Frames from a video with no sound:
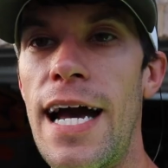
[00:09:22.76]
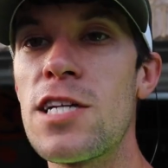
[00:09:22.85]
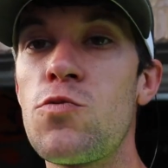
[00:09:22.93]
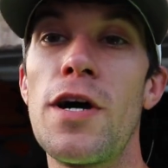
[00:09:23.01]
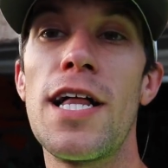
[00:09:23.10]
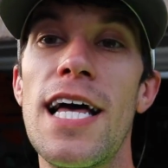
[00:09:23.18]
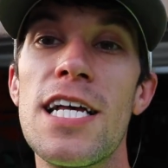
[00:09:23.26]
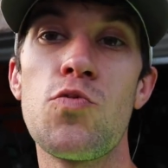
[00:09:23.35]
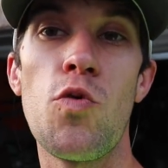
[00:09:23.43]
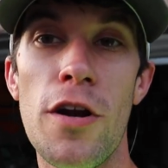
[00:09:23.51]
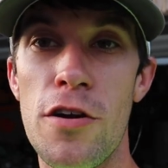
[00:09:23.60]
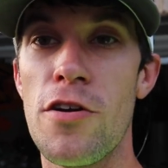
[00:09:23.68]
As well as,
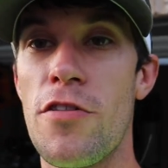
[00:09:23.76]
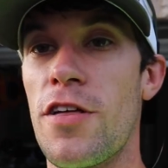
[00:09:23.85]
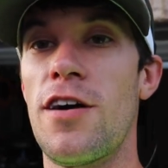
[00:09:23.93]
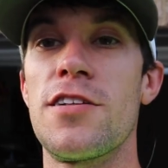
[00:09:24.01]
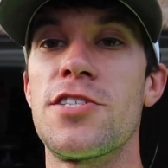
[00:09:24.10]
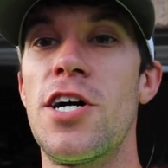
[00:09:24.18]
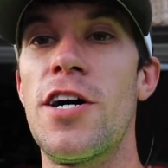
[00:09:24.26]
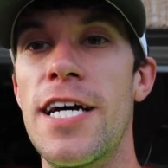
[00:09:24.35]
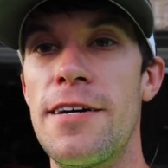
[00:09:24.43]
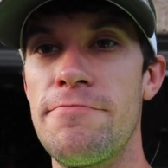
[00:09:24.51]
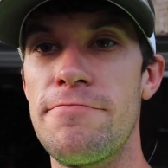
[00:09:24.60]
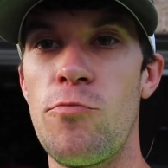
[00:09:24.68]
what are your thoughts on it?